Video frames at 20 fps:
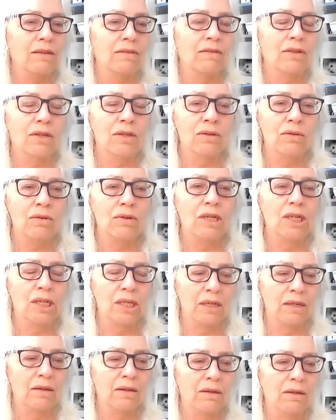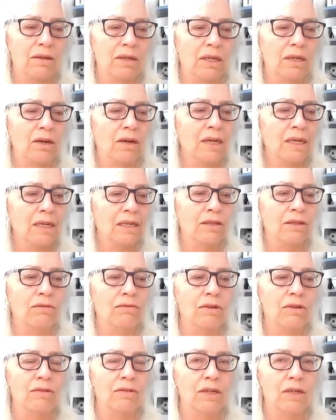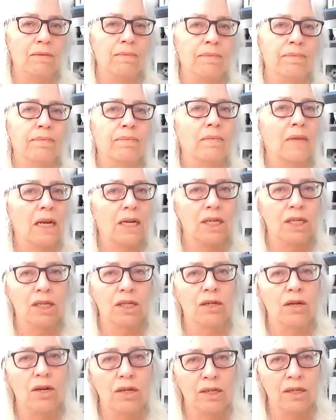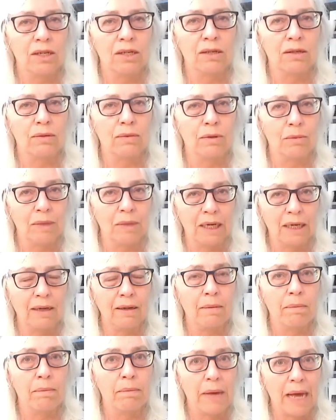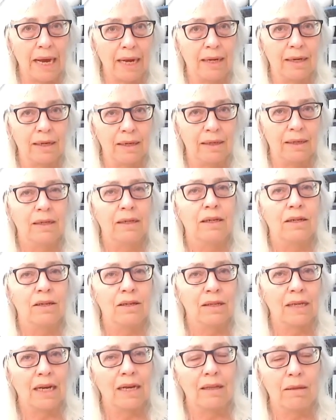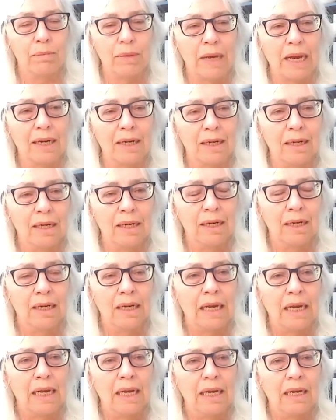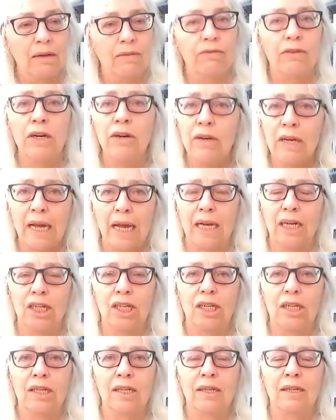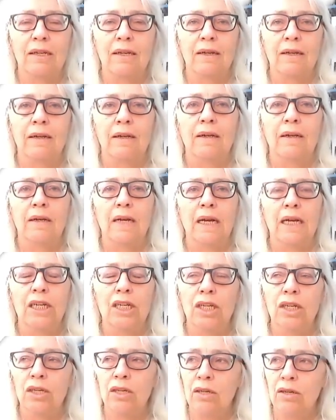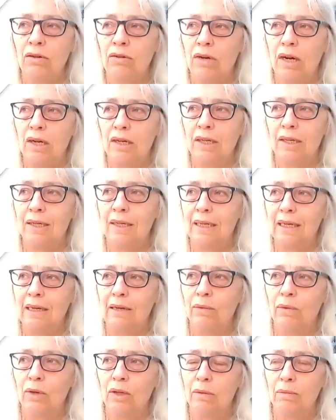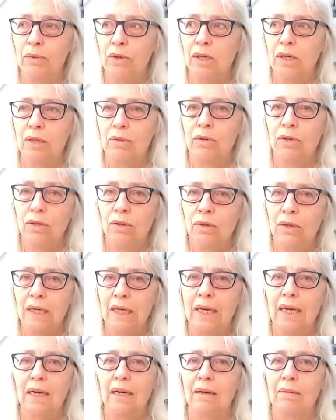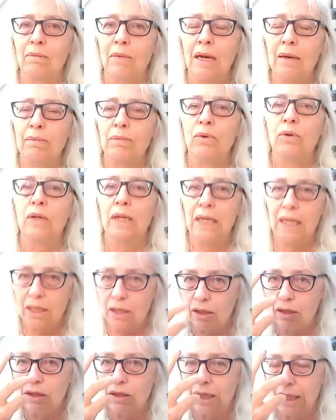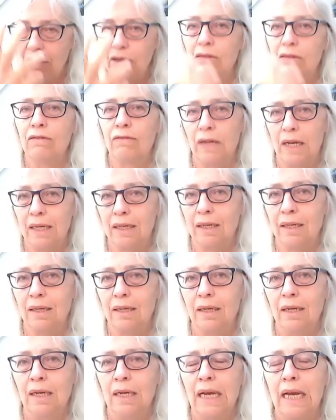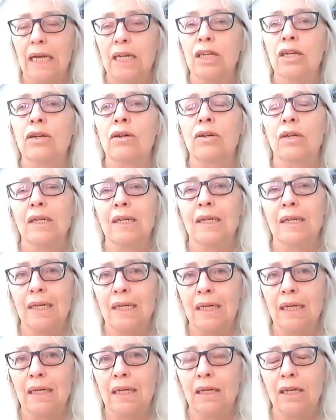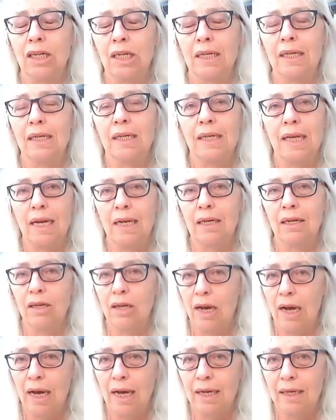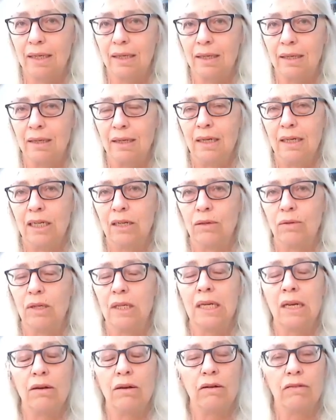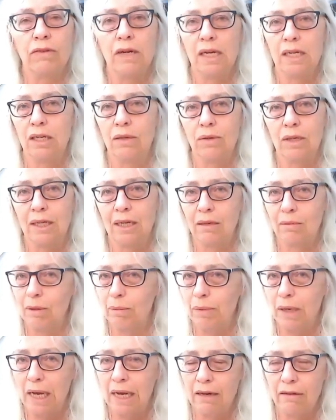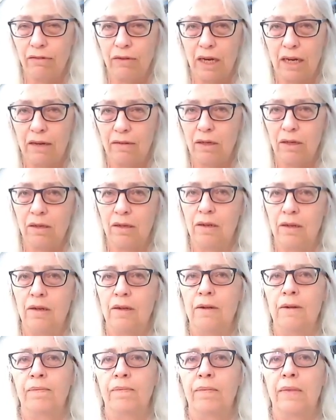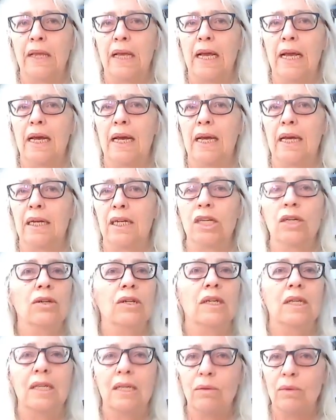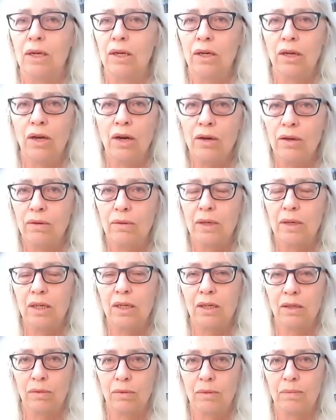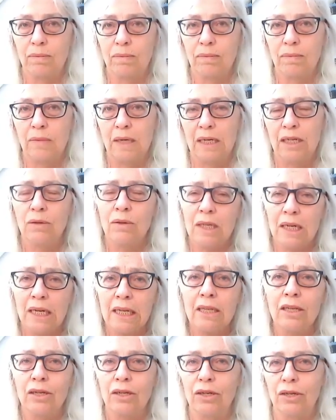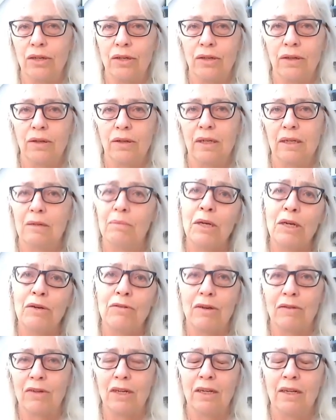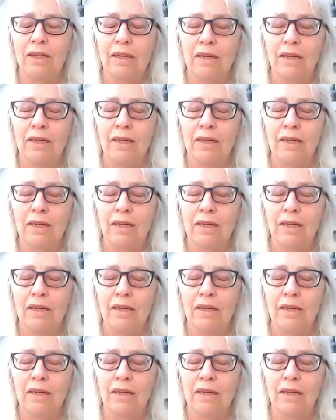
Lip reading: of the story, she got into the river and she started swimming back to the other bank, very anxious. And she turned around to see what the boys were doing, and a mud ball hit her in her face, and she couldn't see. She had sand in her eyes. She was terrified she was going to be blind forever, and she couldn't see where to go, where to swim. And she was a little girl, the big river.